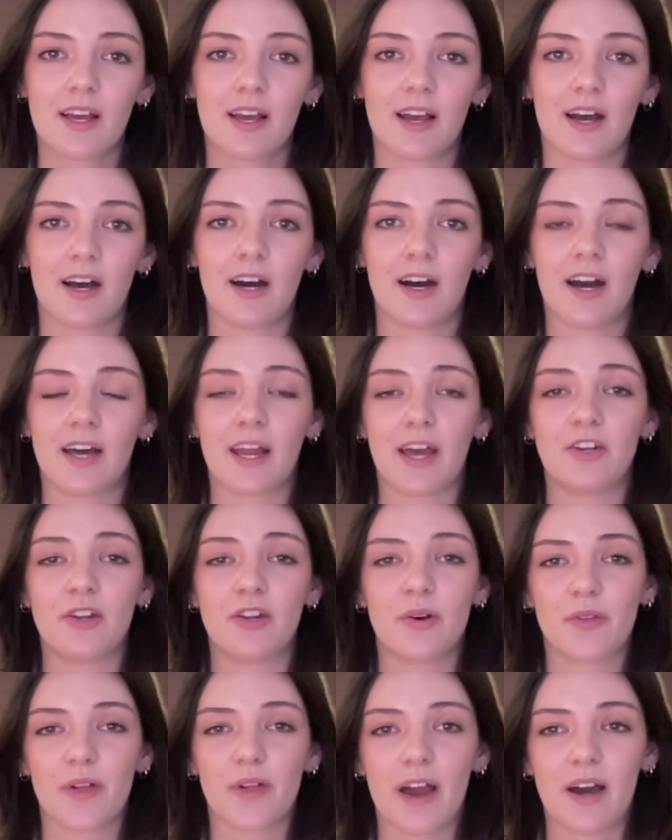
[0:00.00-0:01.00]
And I
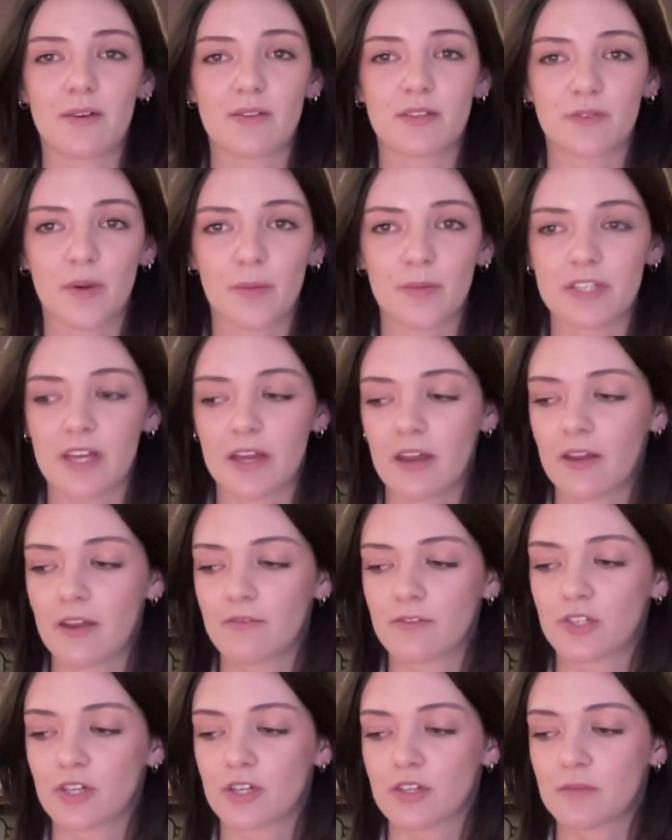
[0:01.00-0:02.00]
know the House of
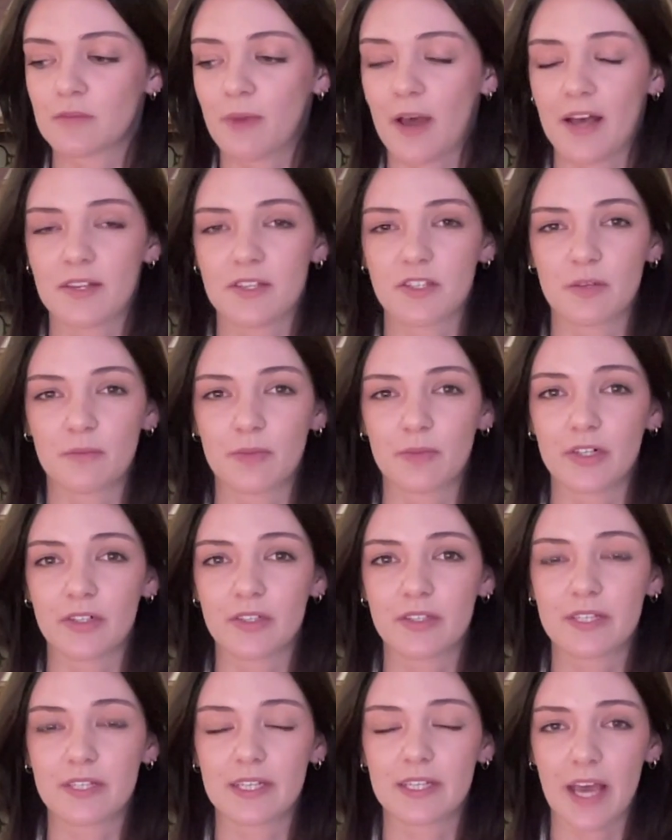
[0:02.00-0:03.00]
Representatives just passed a
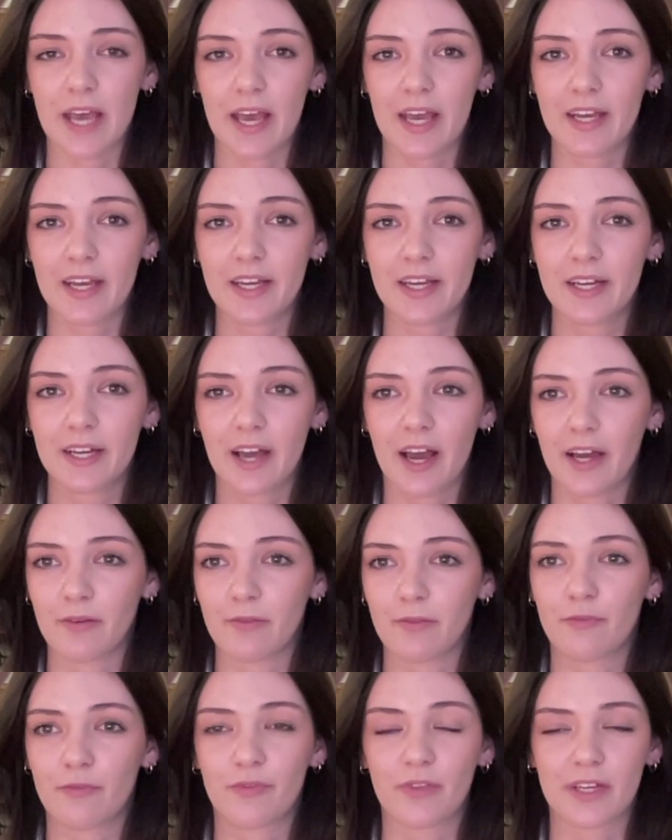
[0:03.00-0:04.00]
bill today. I
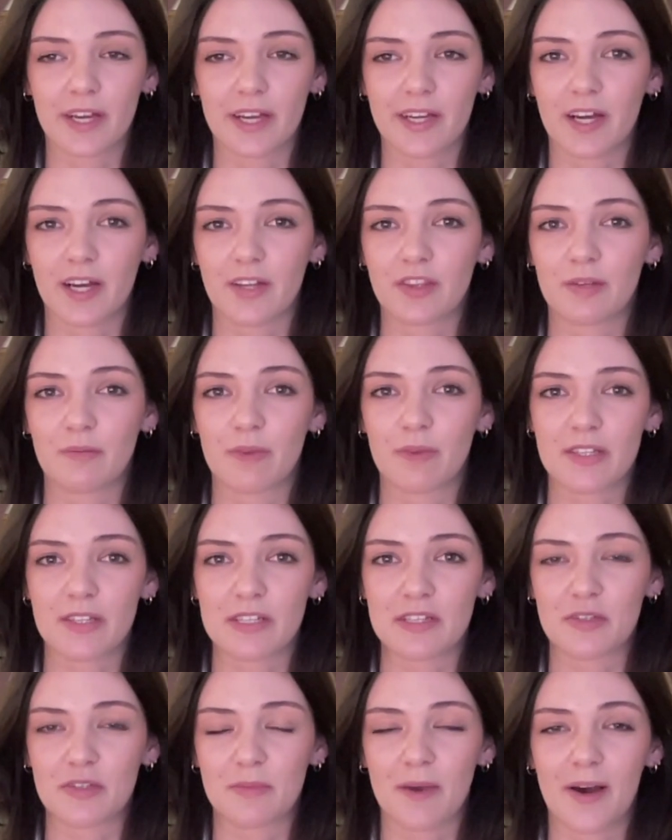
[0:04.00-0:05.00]
think I got the
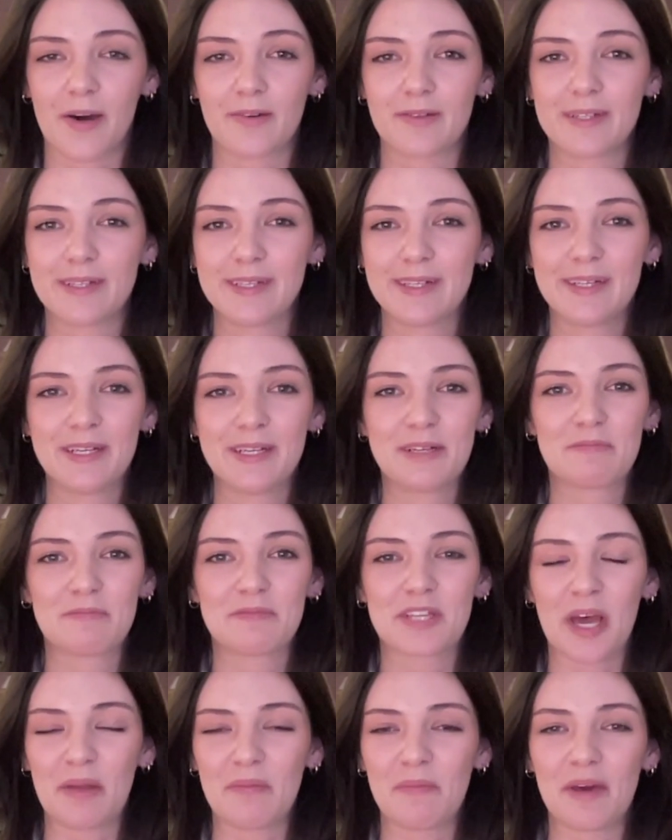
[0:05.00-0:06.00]
message about
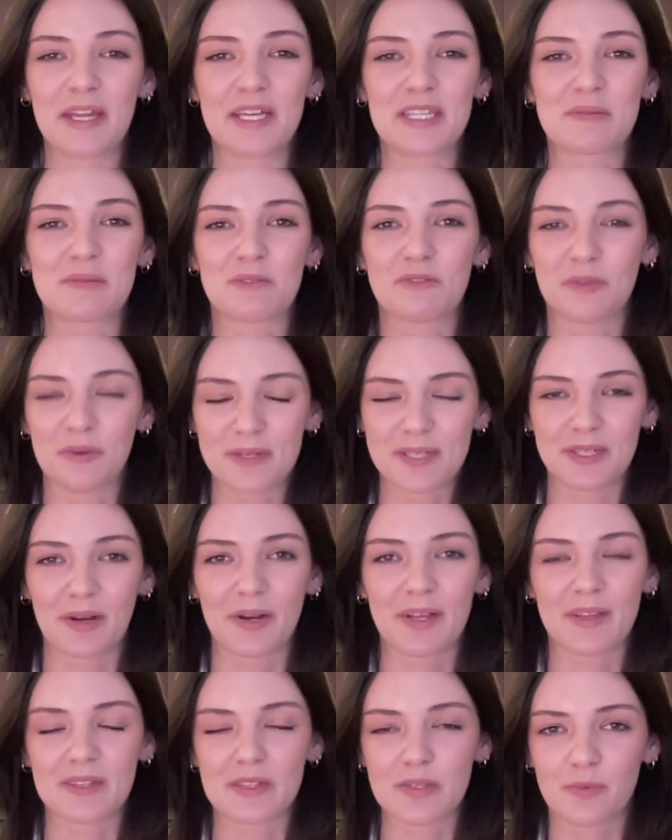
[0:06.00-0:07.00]
10 minutes before
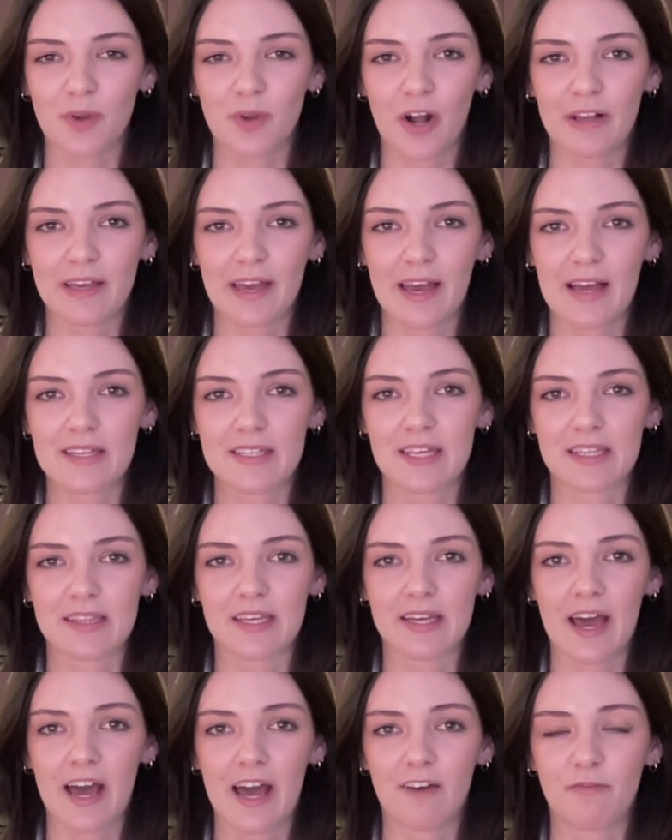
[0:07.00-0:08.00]
starting this broadcast that
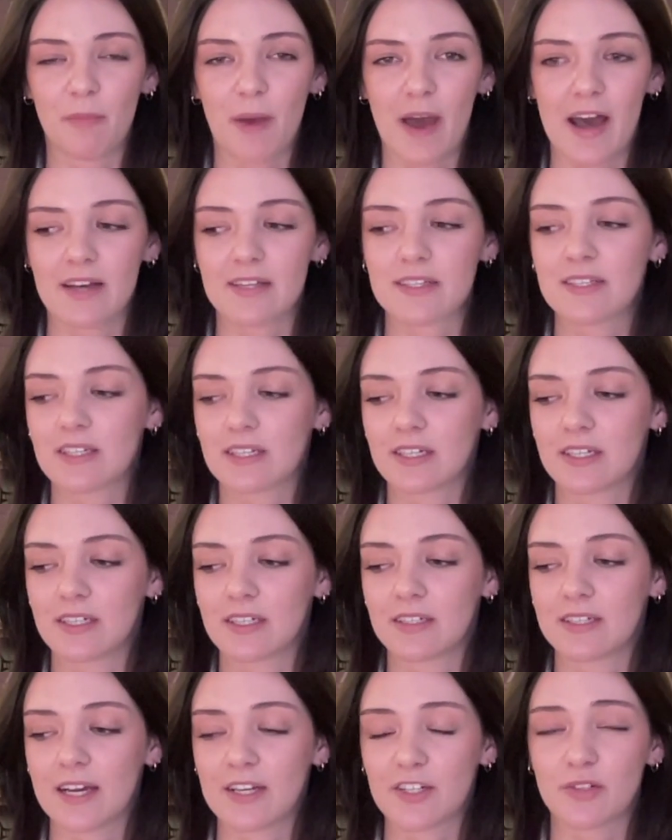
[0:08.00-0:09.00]
they have passed
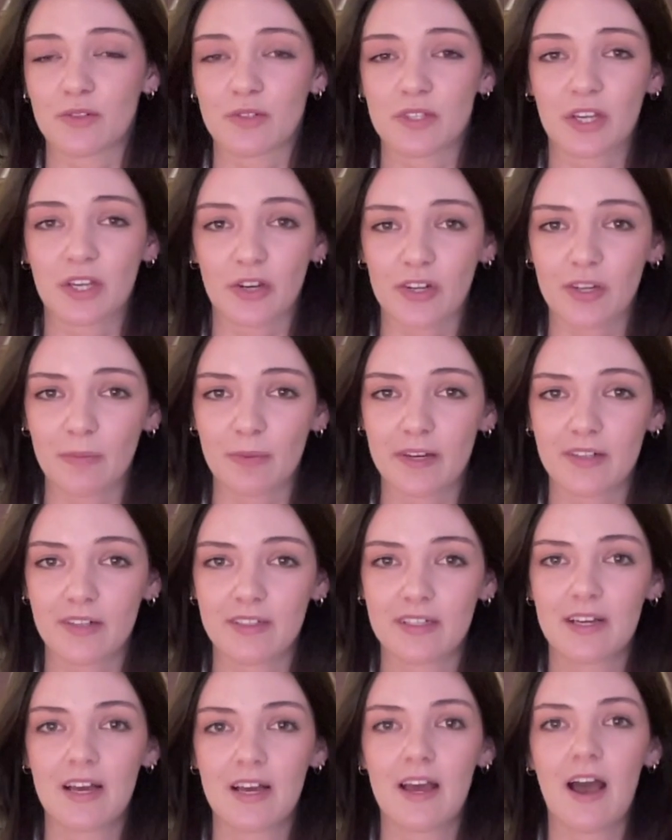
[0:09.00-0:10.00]
a national security
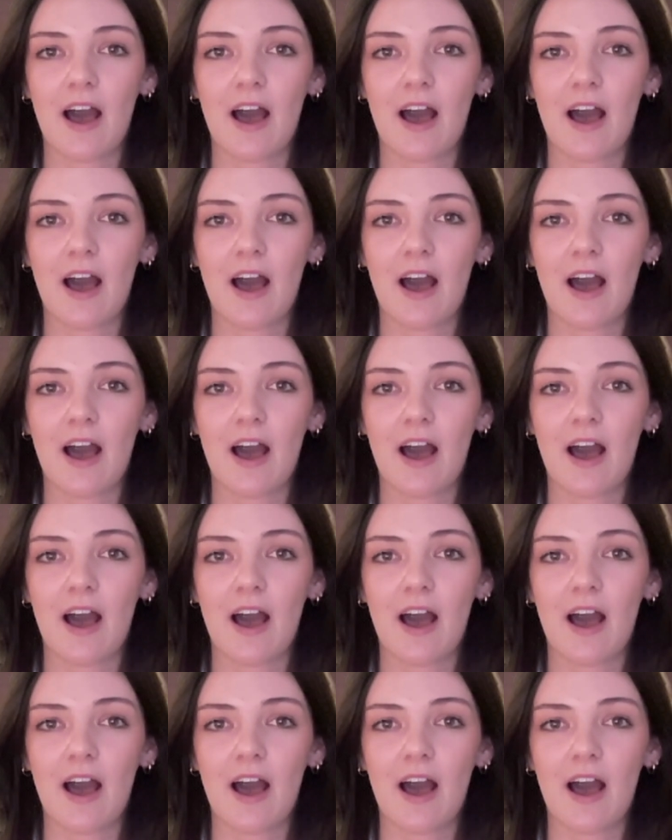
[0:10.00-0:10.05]
bill.